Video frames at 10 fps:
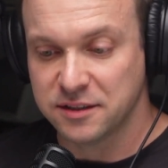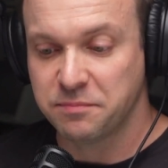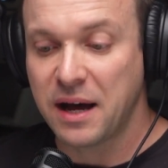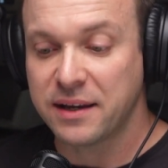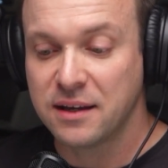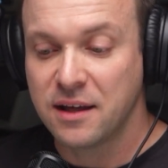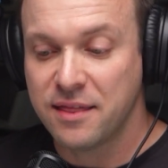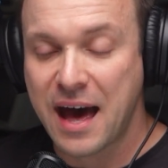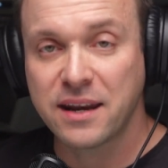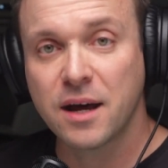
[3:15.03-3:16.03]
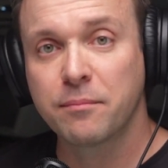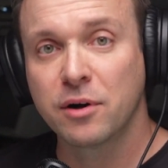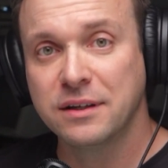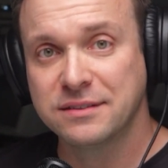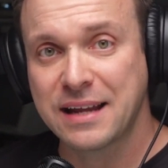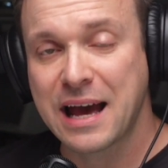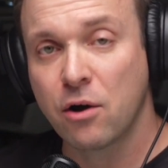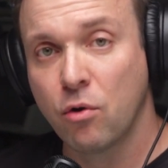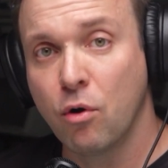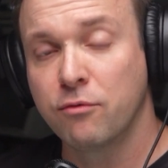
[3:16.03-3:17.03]
but that number is
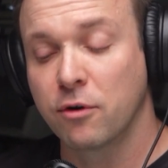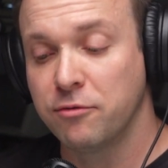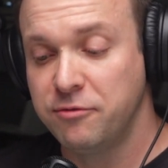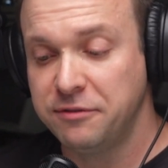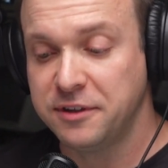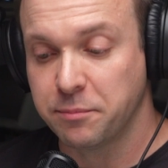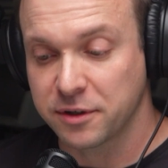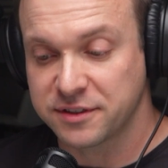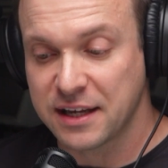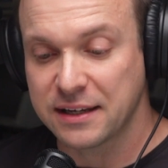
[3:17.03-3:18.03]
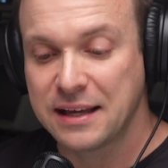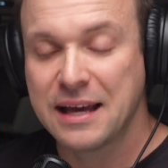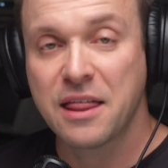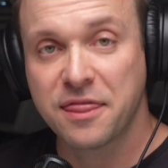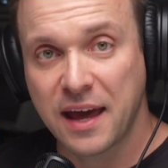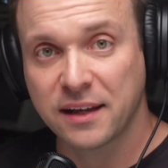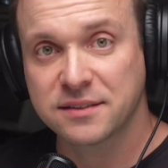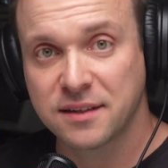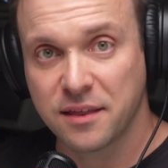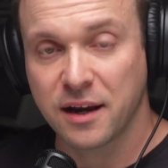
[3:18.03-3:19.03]
now over 50% thanks
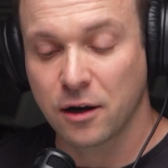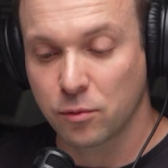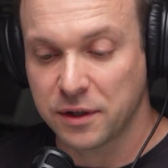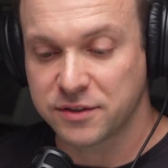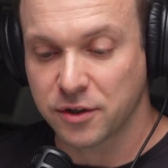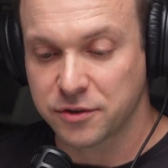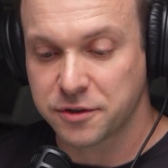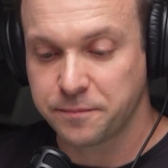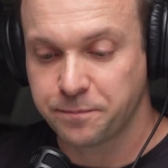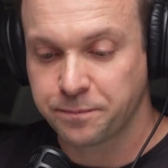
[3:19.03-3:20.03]
to their research.